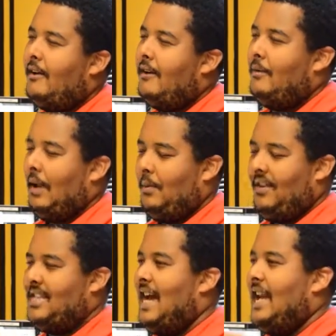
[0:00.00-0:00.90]
when
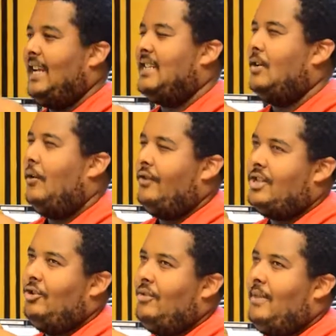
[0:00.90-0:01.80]
the tide gets over a
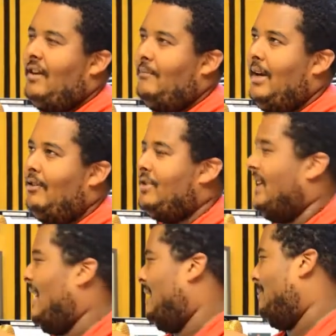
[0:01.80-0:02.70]
certain amount of meters, it
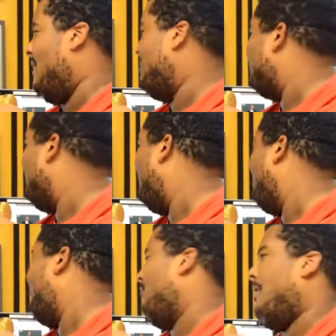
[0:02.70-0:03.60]
kind of keeps the
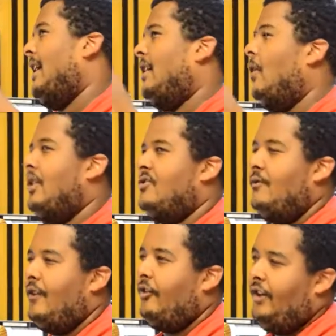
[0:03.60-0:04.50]
water from going too
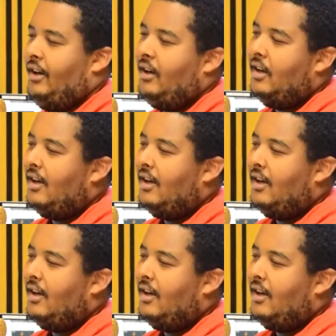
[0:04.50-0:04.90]
far in,